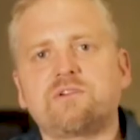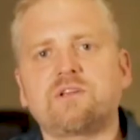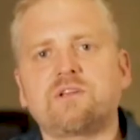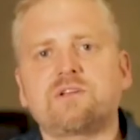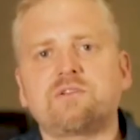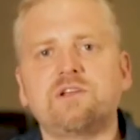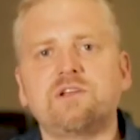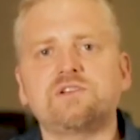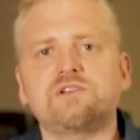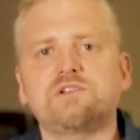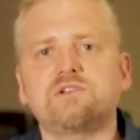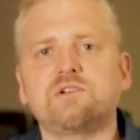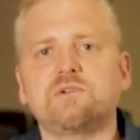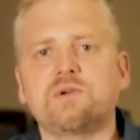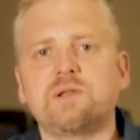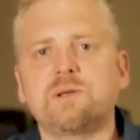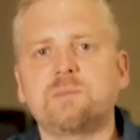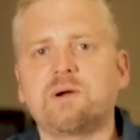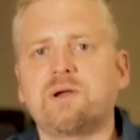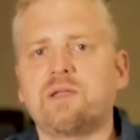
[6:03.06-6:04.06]
the creation of
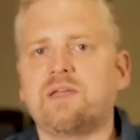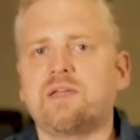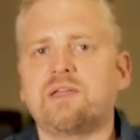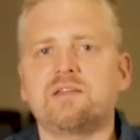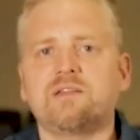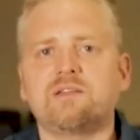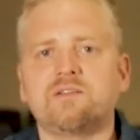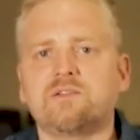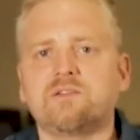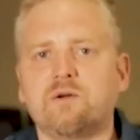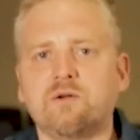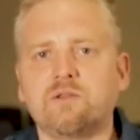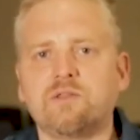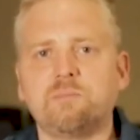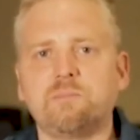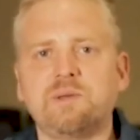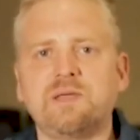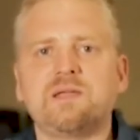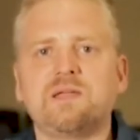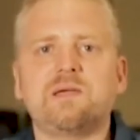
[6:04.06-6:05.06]
Liberland, all
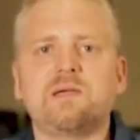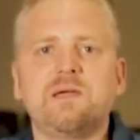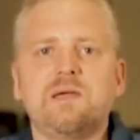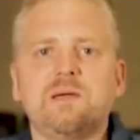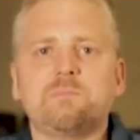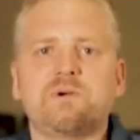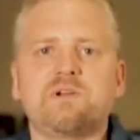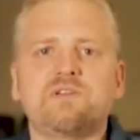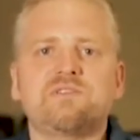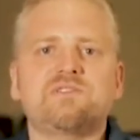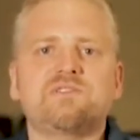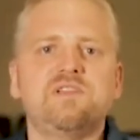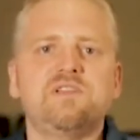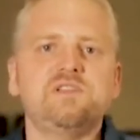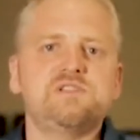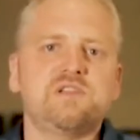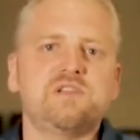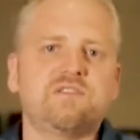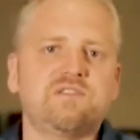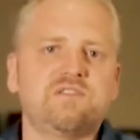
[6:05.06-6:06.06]
the big press
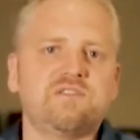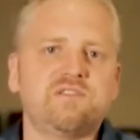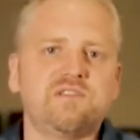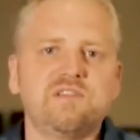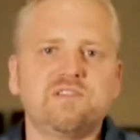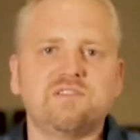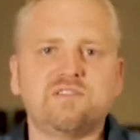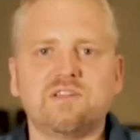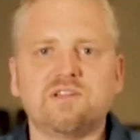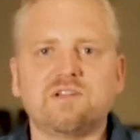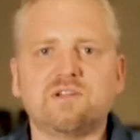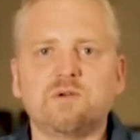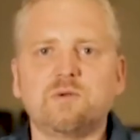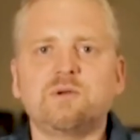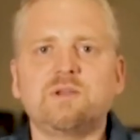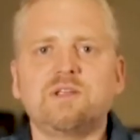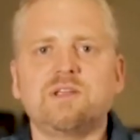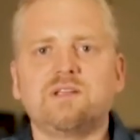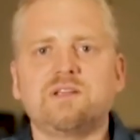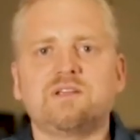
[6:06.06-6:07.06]
agencies,
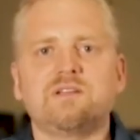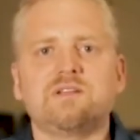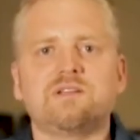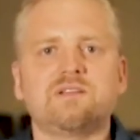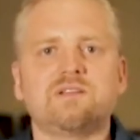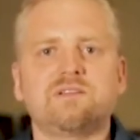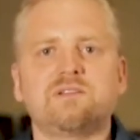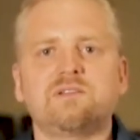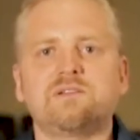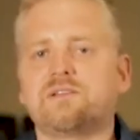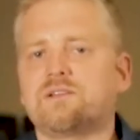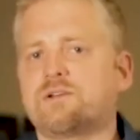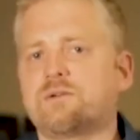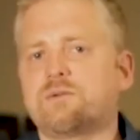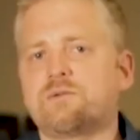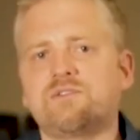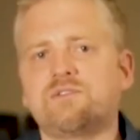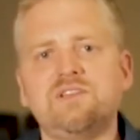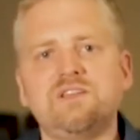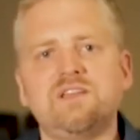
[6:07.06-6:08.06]
including the
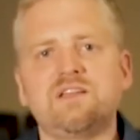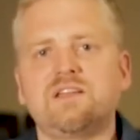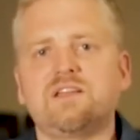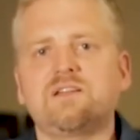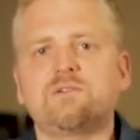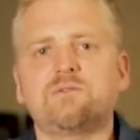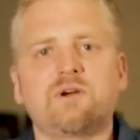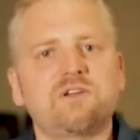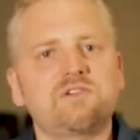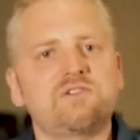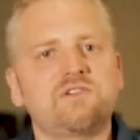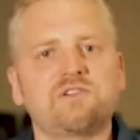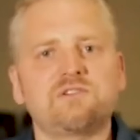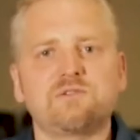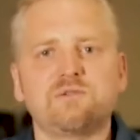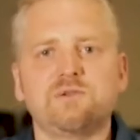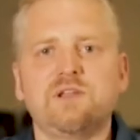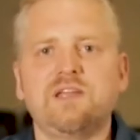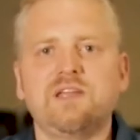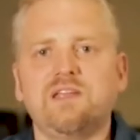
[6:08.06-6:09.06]
CNN, Russia
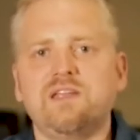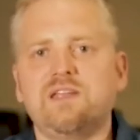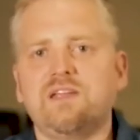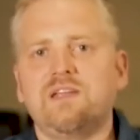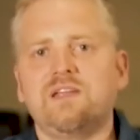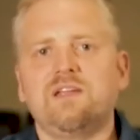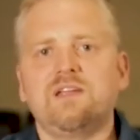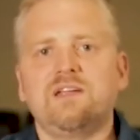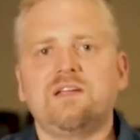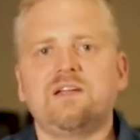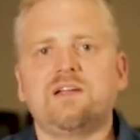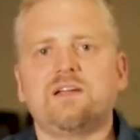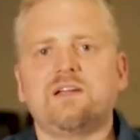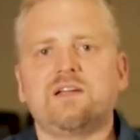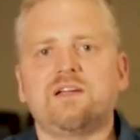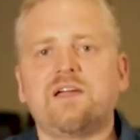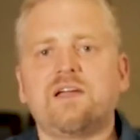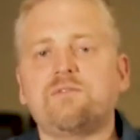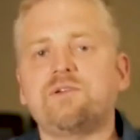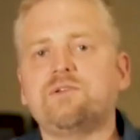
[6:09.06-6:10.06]
Today,
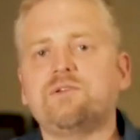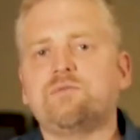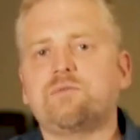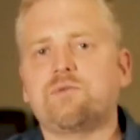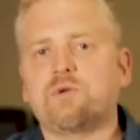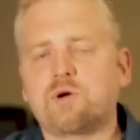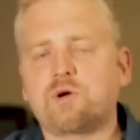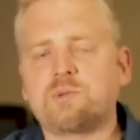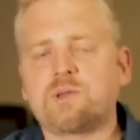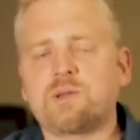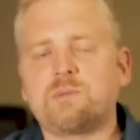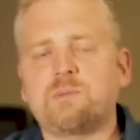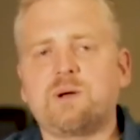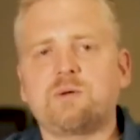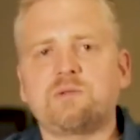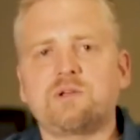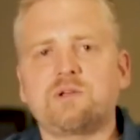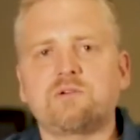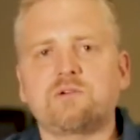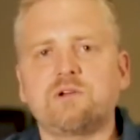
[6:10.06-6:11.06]
have informed
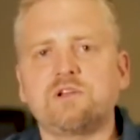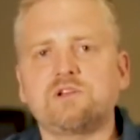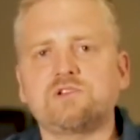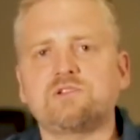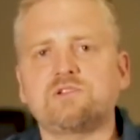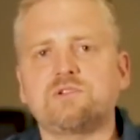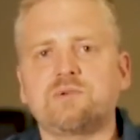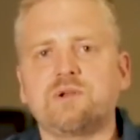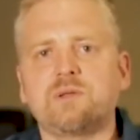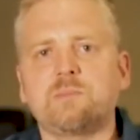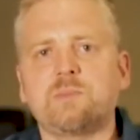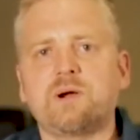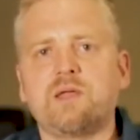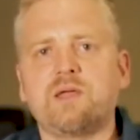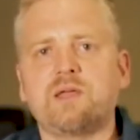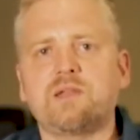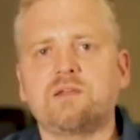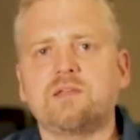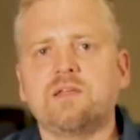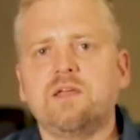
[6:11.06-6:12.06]
about the creation of
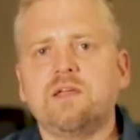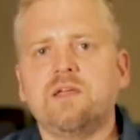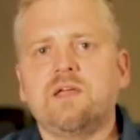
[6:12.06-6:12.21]
Liberland.